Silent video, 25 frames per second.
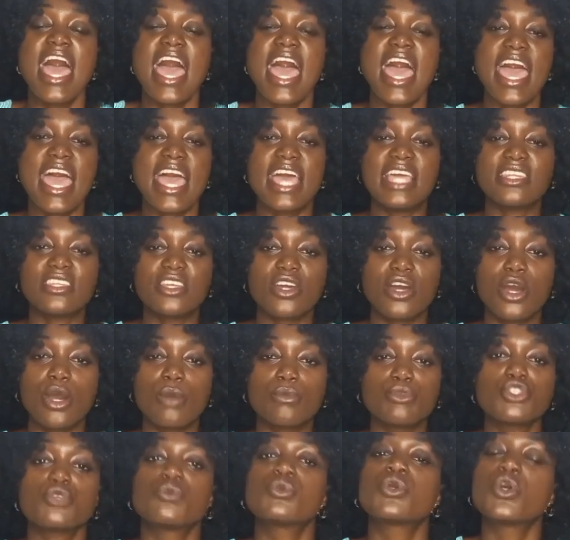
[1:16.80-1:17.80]
and
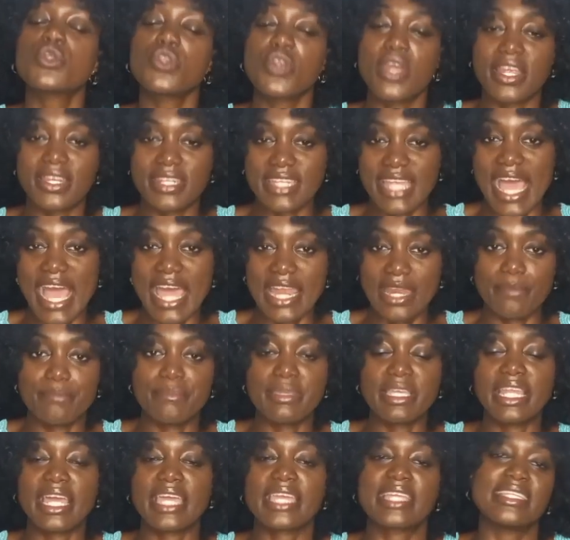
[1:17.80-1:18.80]
um, she would go to her dad and
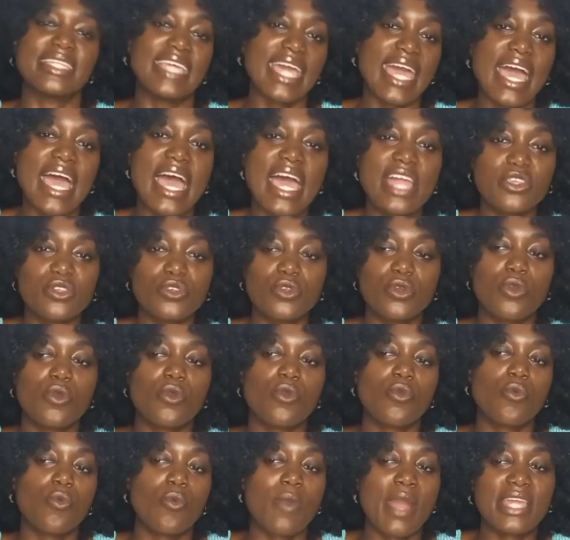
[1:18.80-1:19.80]
be like, Dad, you know,
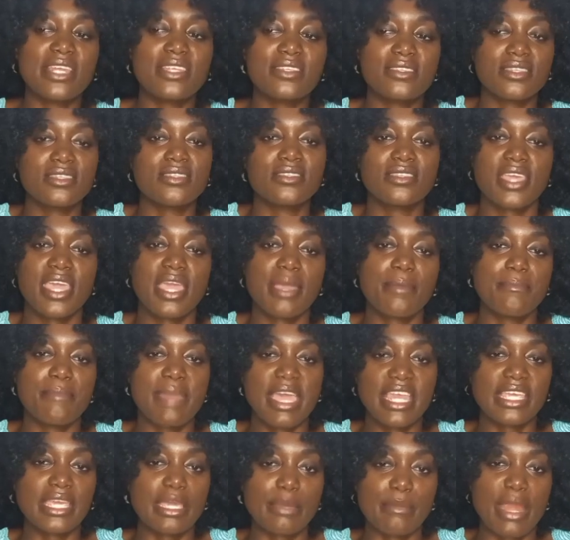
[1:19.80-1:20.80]
why does it say
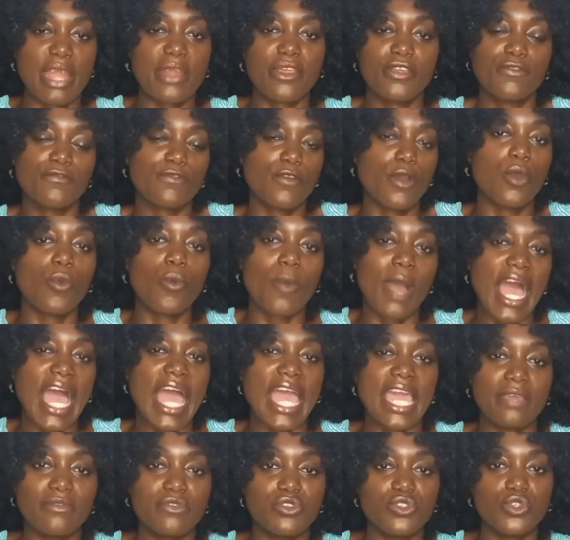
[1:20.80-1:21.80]
men can marry four
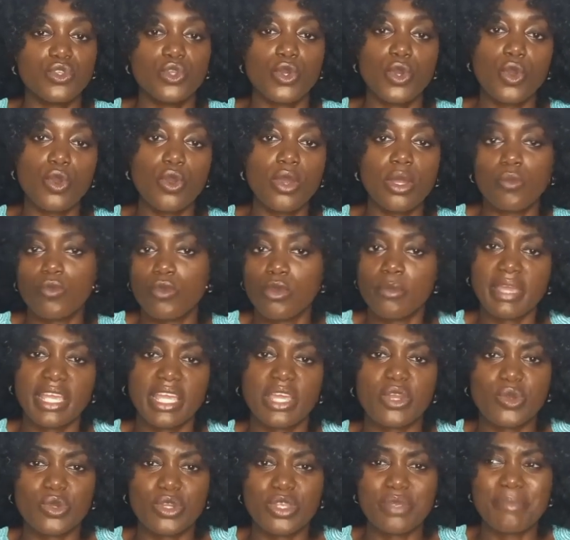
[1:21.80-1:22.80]
wives, you know, and women
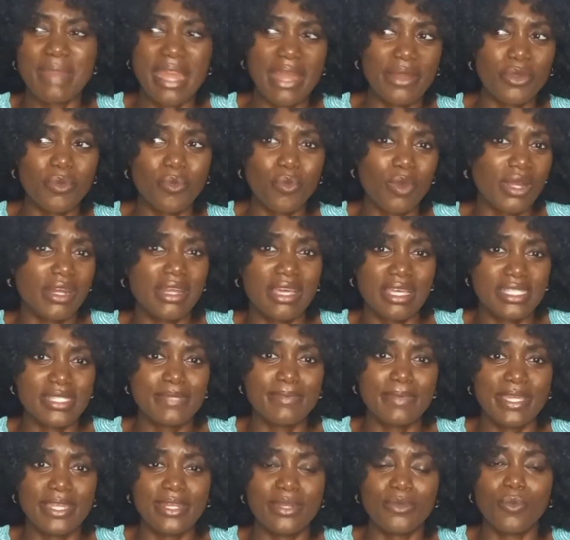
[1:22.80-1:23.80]
can only marry one
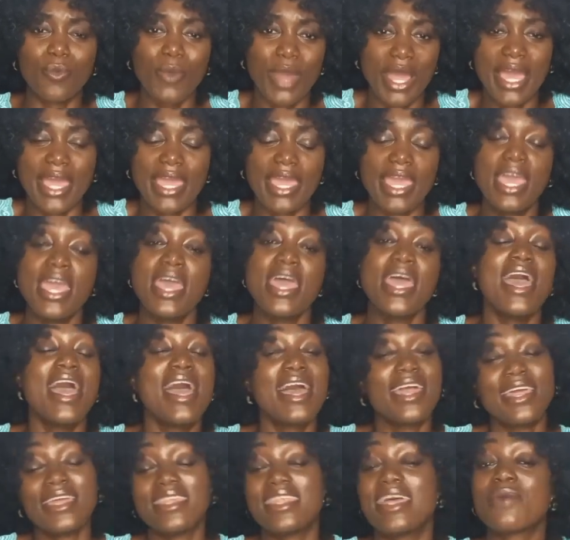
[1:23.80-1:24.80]
husband? Why?
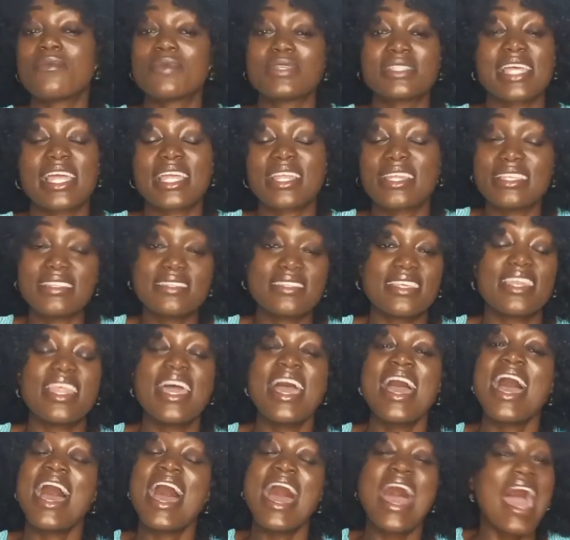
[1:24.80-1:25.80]
And her dad was like, Listen,
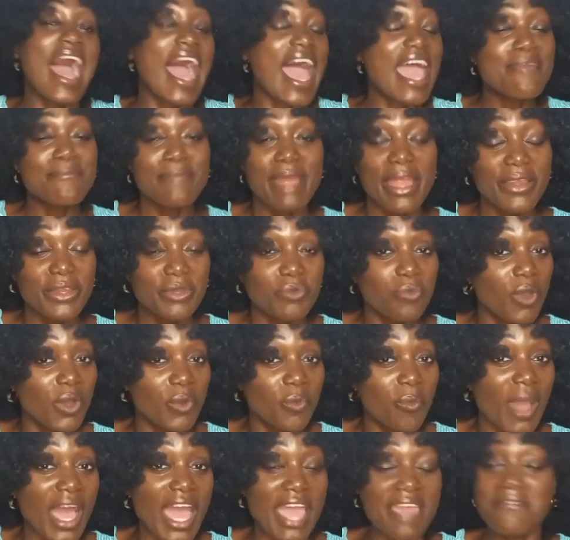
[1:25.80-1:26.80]
I married
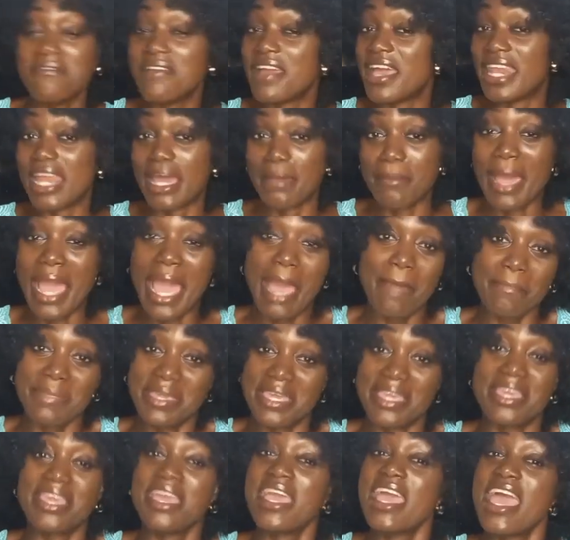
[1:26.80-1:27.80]
one wife and I'm
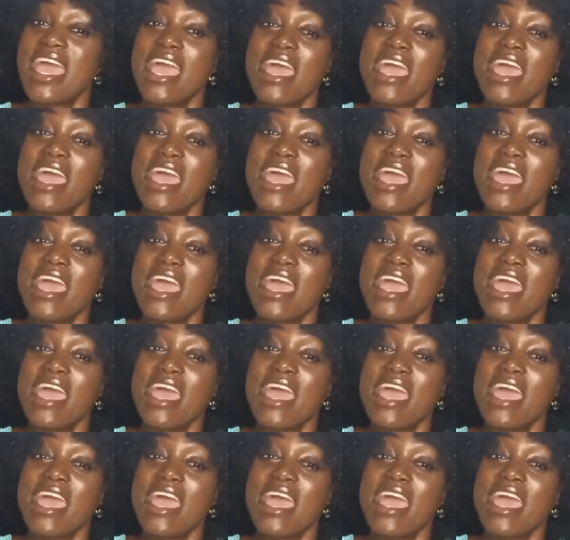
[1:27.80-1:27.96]
happy.